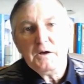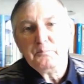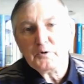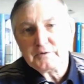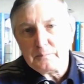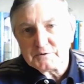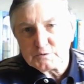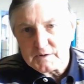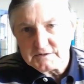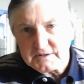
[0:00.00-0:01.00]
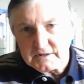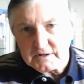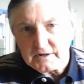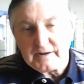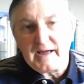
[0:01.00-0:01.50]
Book number
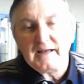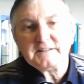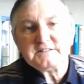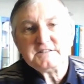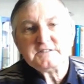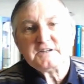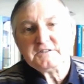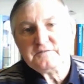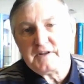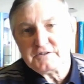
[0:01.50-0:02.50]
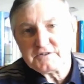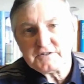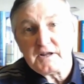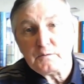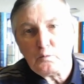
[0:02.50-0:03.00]
29, Alice's
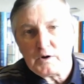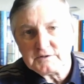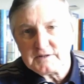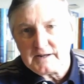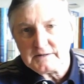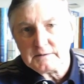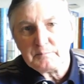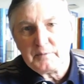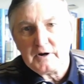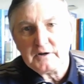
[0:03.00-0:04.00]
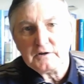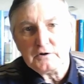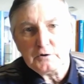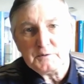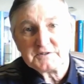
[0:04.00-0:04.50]
Adventures in Wonderland by
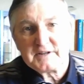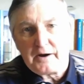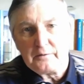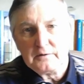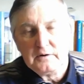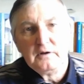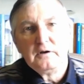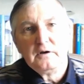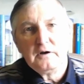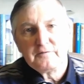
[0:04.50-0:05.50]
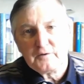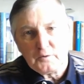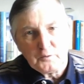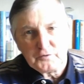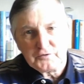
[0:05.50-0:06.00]
Lewis Carroll. Of
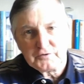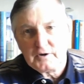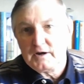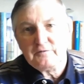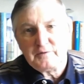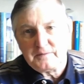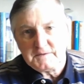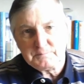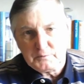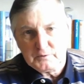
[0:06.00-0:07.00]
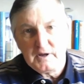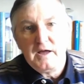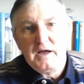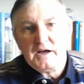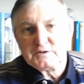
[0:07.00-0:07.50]
course, I have read this book,
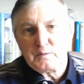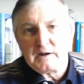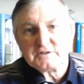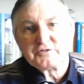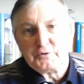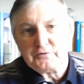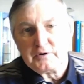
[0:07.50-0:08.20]
as well as Through